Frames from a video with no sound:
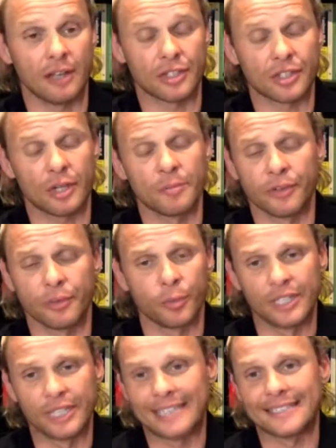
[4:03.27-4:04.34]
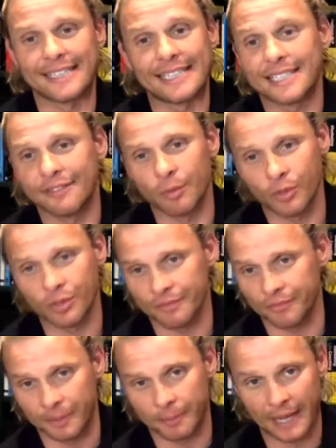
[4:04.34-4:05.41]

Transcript: like Shobna, it wouldn't exist if it wasn't for the